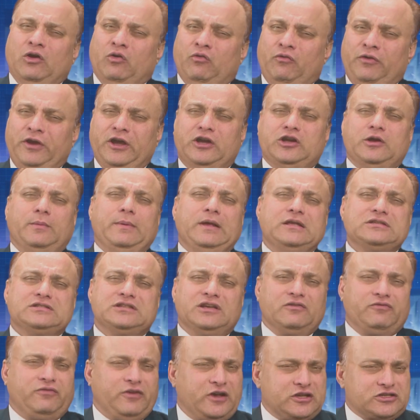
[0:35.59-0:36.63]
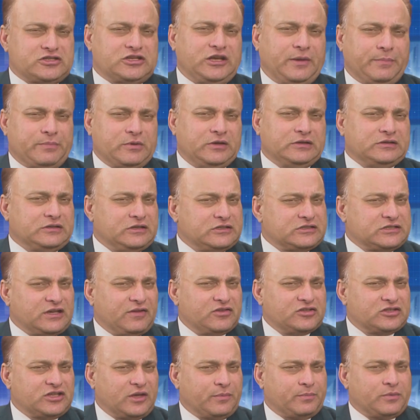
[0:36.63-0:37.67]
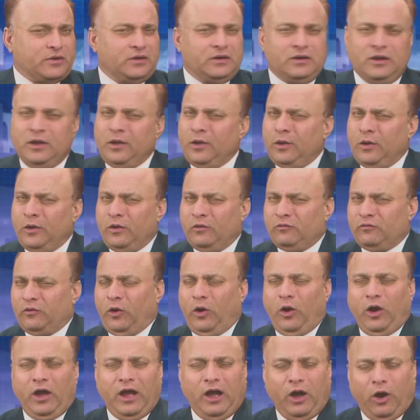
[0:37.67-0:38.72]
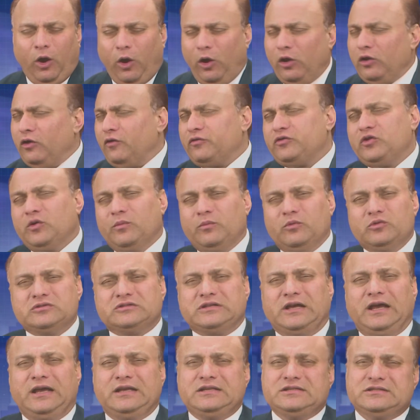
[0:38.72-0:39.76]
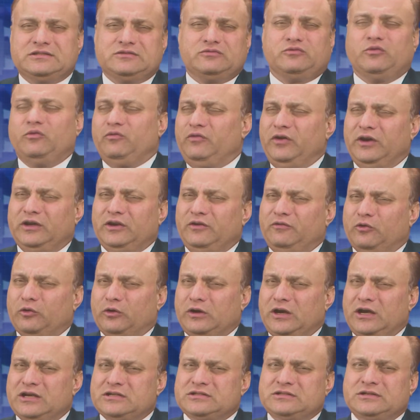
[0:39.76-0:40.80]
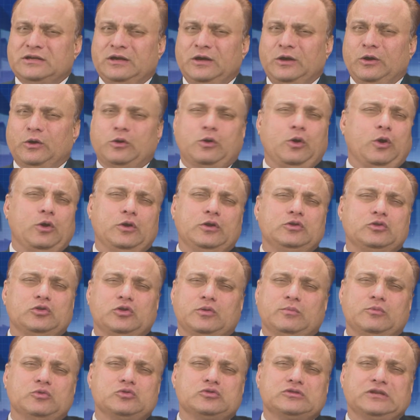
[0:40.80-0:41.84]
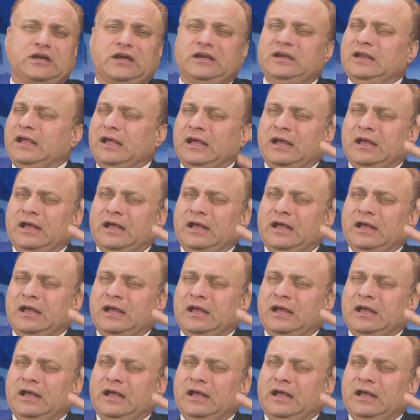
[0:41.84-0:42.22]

We commencing 1st April till 7th April for all of your moon signs for weekly forecast according to your moon sign.